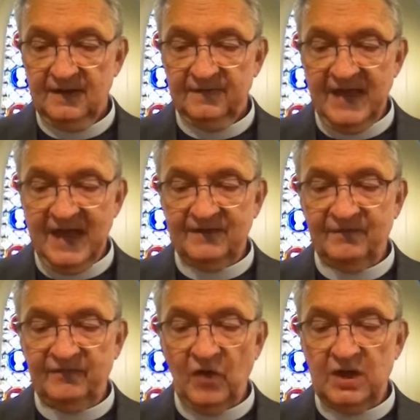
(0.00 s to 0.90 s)
That
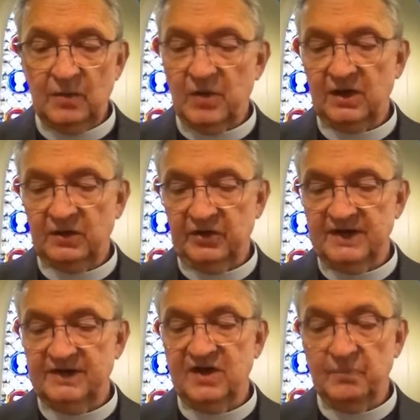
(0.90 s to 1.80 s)

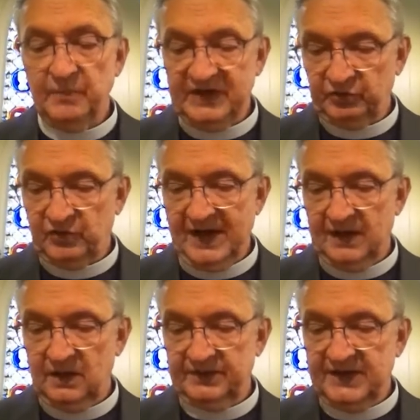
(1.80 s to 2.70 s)
Feuerbachian
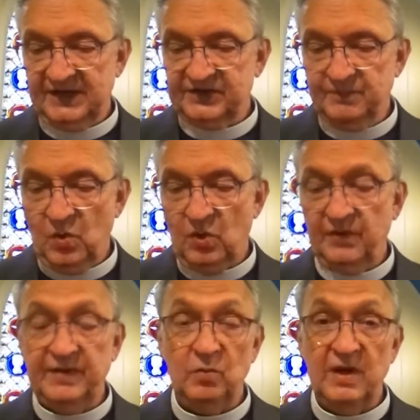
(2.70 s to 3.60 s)
betrayal takes more
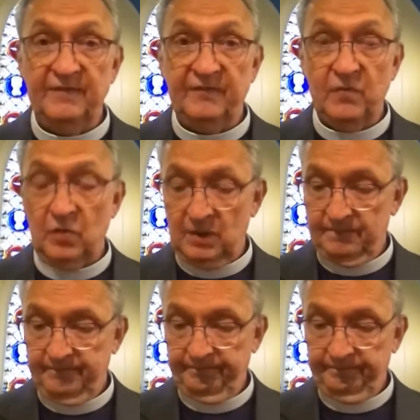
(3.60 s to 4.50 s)
than one form.
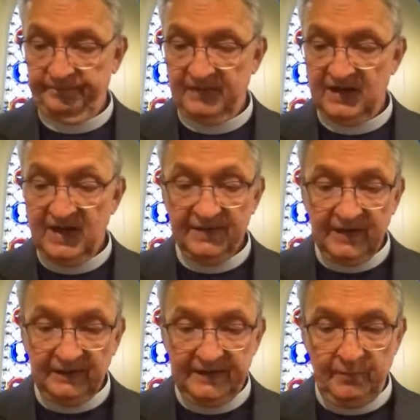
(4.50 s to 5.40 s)

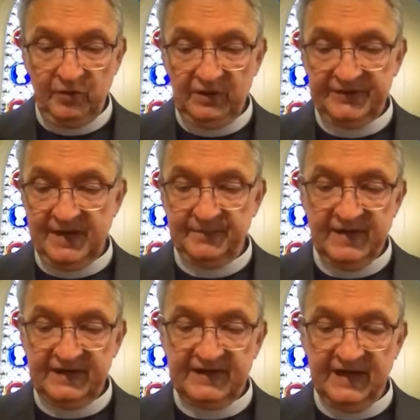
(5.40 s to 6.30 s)
The liberal
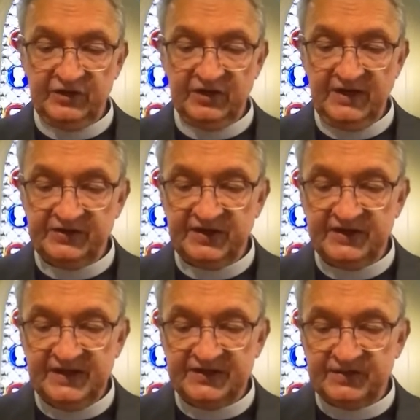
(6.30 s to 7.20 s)
temptation is to
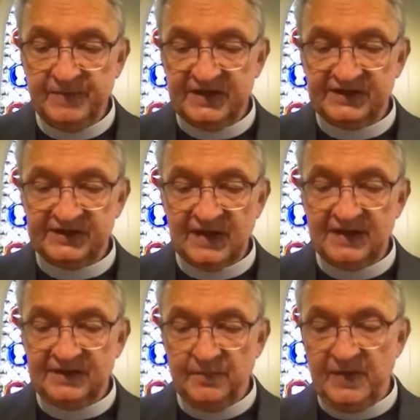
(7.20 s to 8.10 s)
dismiss
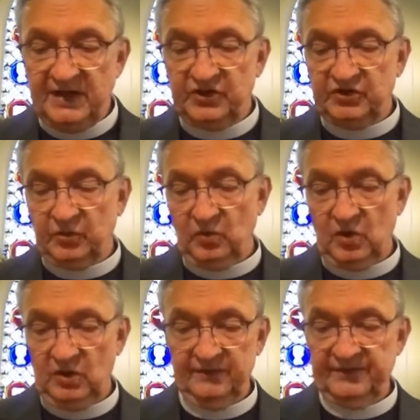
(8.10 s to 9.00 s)
and diminish the
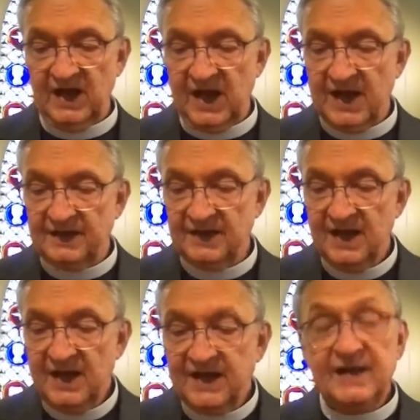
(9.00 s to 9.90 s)
role of God,
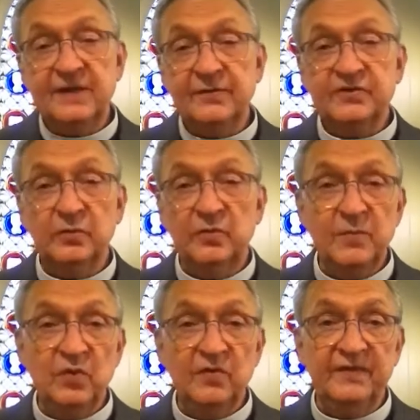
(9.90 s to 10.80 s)
either to
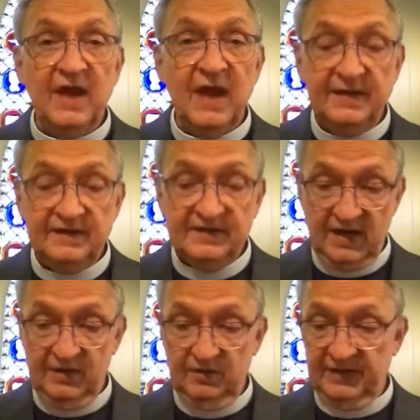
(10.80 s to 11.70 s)
remove God
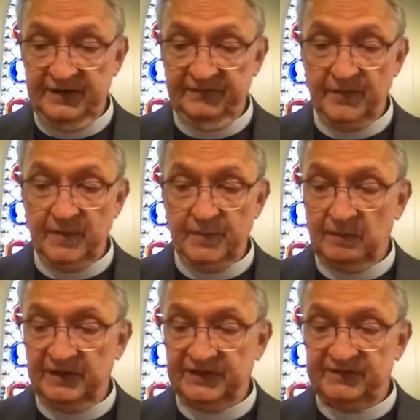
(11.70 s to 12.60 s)
entirely from the
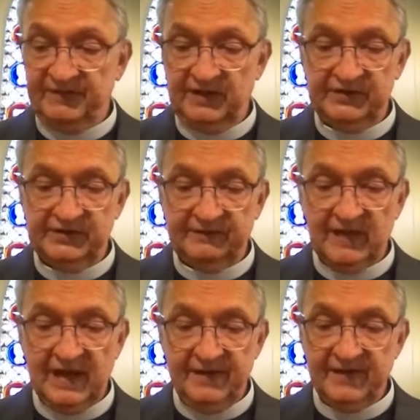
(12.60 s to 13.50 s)
public spheres of
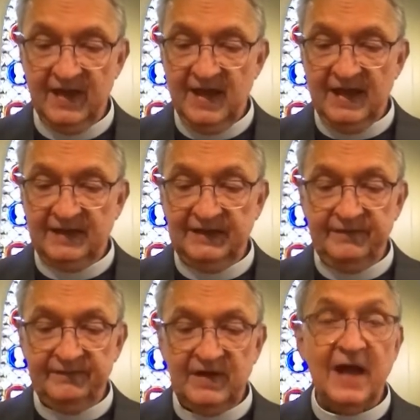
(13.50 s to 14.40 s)
life and
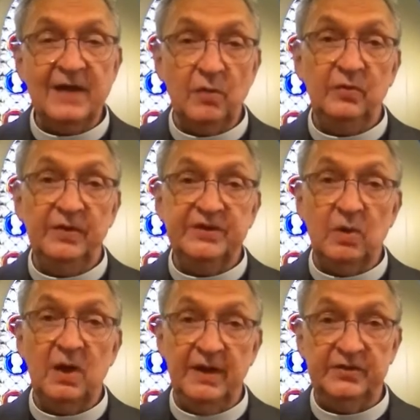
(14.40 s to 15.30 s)
leave God only to
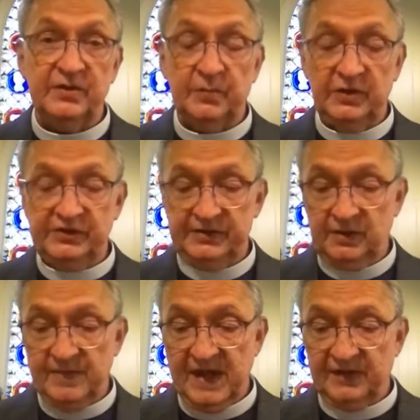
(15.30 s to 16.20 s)
our
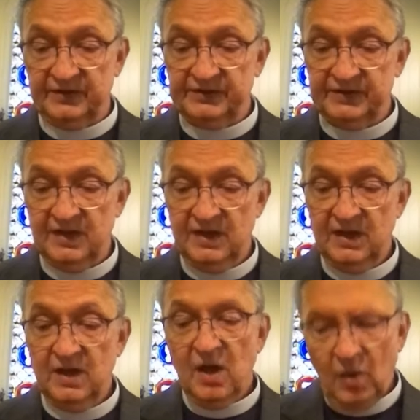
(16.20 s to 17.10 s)
interpersonal matters,
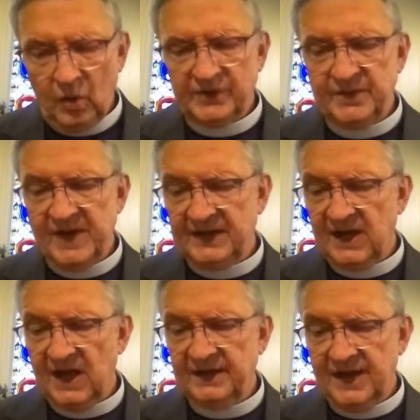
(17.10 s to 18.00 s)
or to make
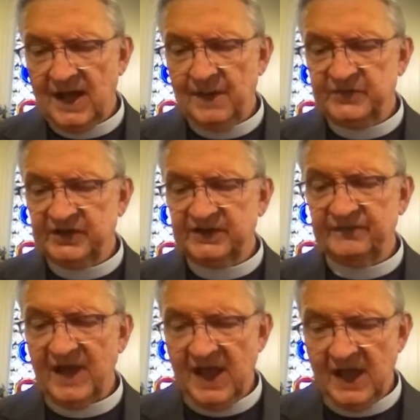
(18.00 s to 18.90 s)
God an object
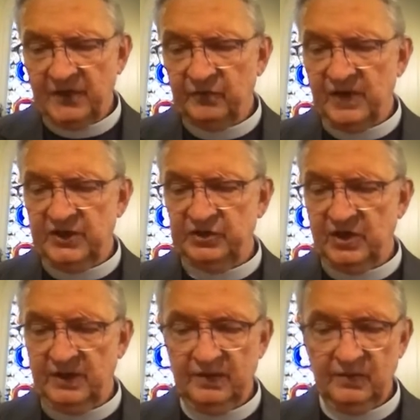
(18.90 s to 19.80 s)
of
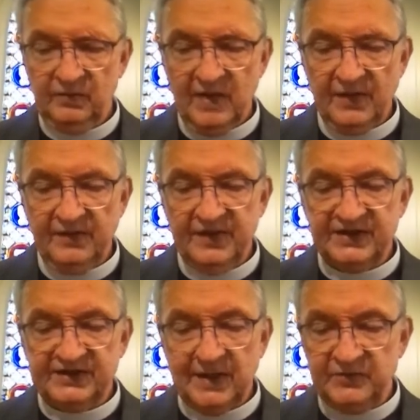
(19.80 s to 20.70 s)
adoration rather than a
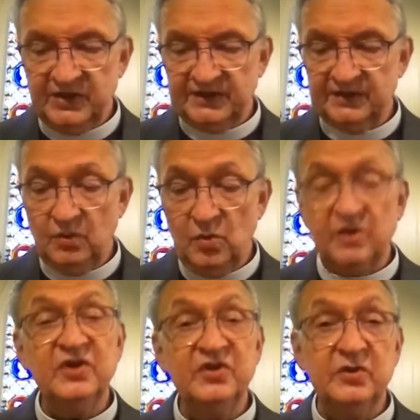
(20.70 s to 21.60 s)
subject who
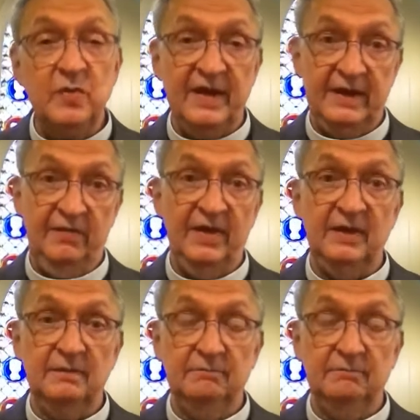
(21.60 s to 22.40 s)
can do anything.